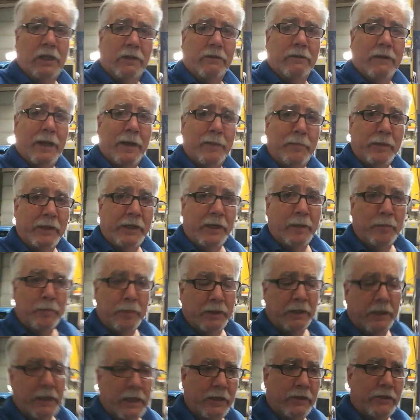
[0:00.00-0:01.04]
crappied up in
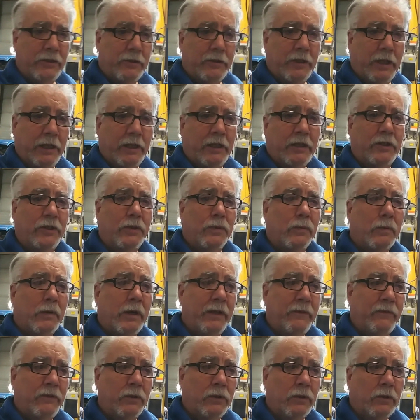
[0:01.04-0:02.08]
case you're taking your
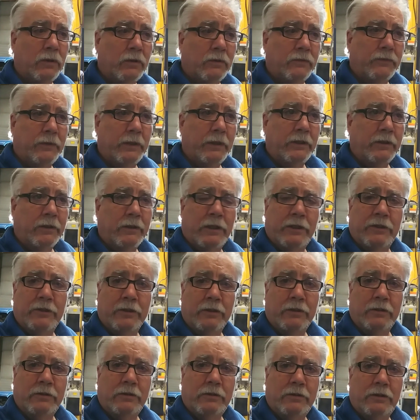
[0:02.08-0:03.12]
wife, your girlfriend, or
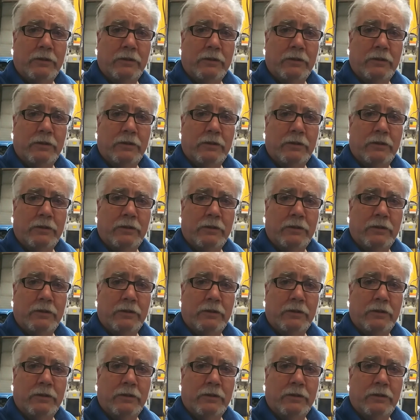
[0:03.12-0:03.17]
other